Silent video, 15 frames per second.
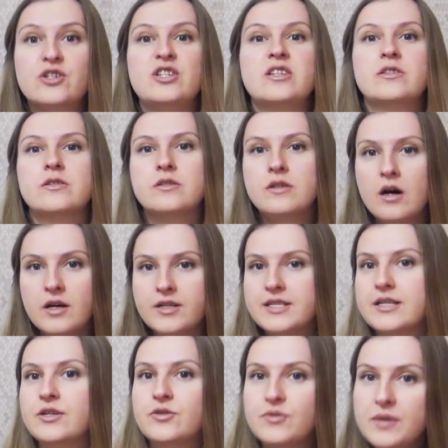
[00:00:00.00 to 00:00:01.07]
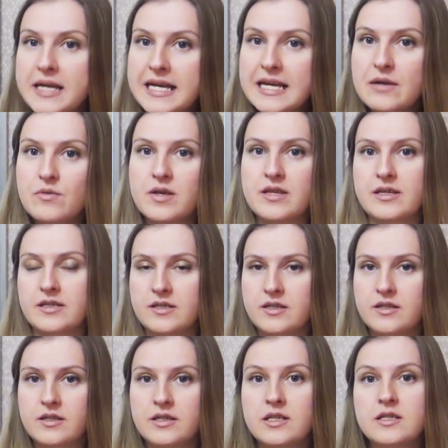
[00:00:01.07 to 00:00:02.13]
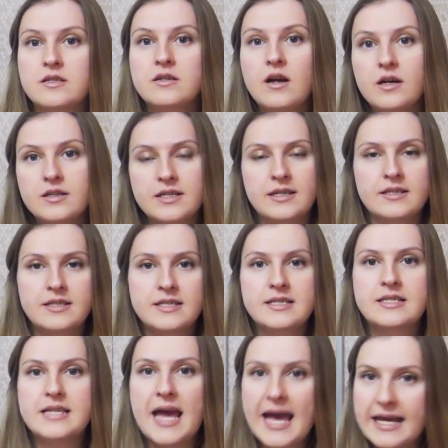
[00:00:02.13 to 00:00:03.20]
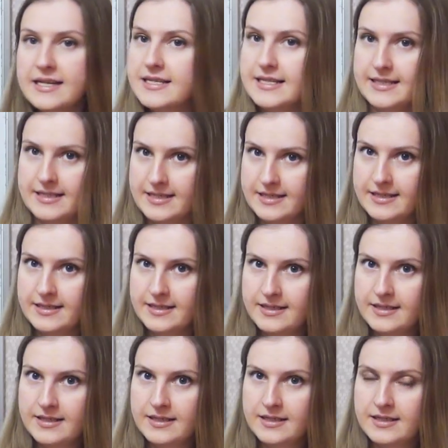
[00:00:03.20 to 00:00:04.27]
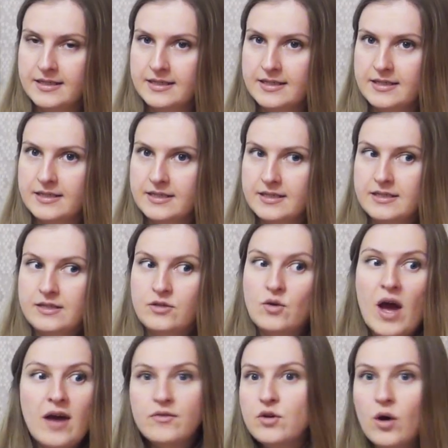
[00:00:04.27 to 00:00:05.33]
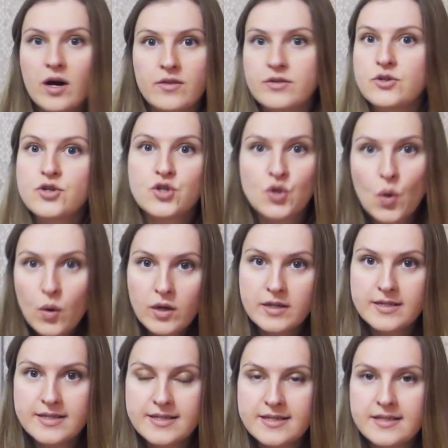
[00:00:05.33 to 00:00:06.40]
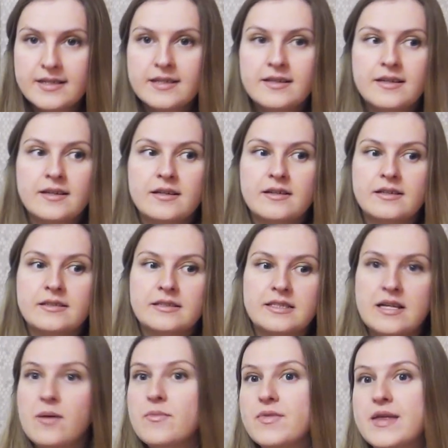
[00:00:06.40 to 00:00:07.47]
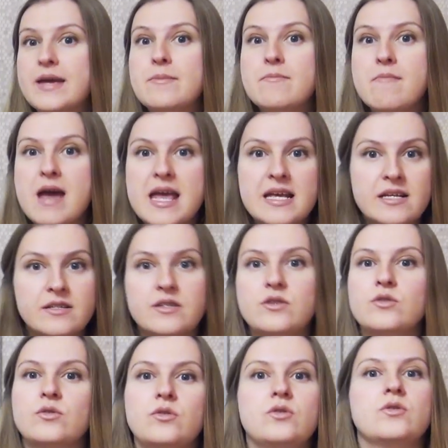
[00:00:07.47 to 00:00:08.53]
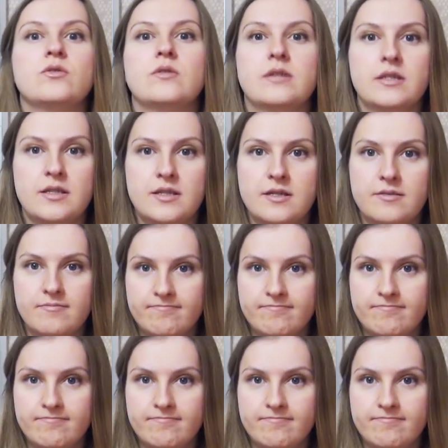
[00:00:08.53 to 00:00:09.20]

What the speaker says: does not agree with it, does not understand it. You have no other choice. Something makes you do it.